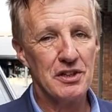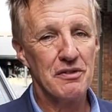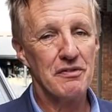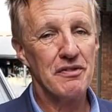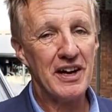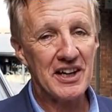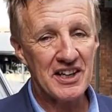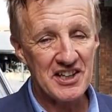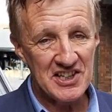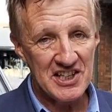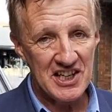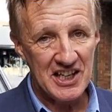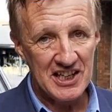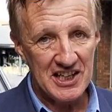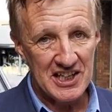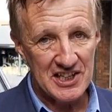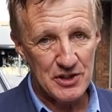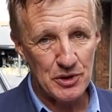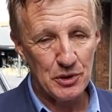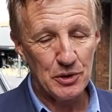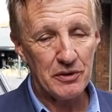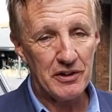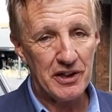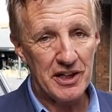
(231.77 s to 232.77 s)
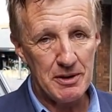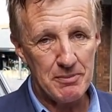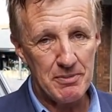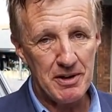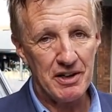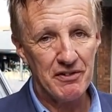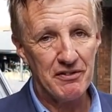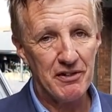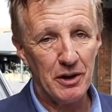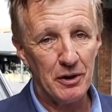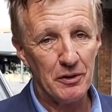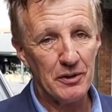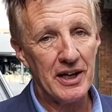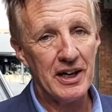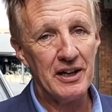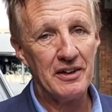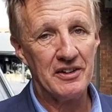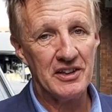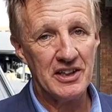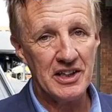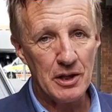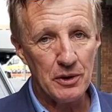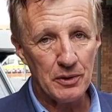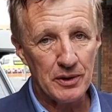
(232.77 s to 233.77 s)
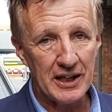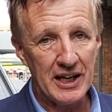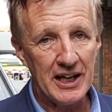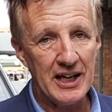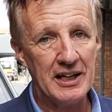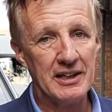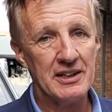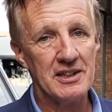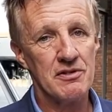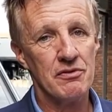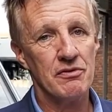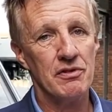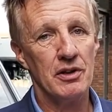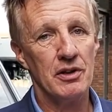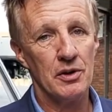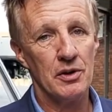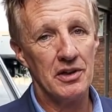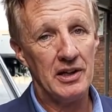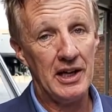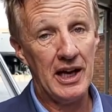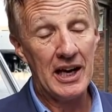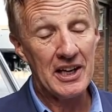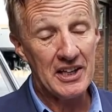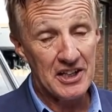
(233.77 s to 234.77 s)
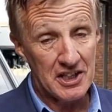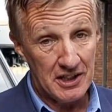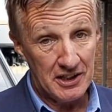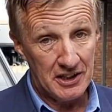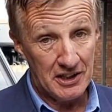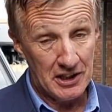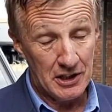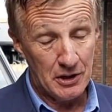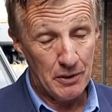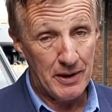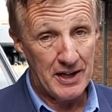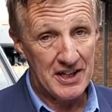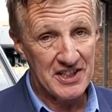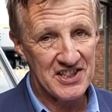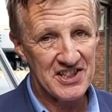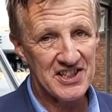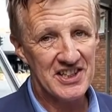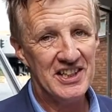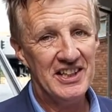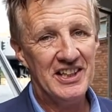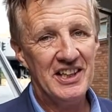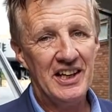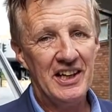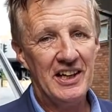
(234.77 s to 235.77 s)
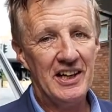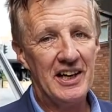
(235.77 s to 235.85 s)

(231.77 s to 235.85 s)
The vaccine is already being rolled out in the UK and the US.